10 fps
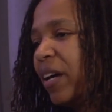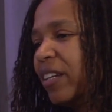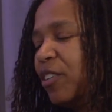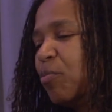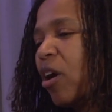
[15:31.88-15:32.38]

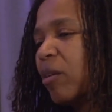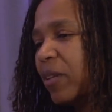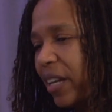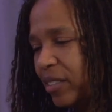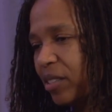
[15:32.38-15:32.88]
But you brought up
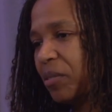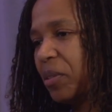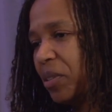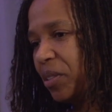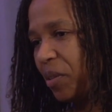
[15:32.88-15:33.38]
Lichen
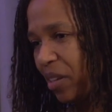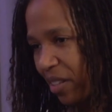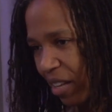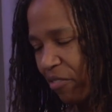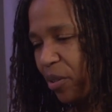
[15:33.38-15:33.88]
sclerosus, so I'll
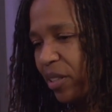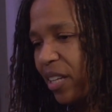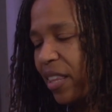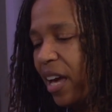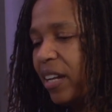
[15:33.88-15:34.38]
kind of focus
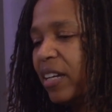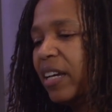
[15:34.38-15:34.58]
on that.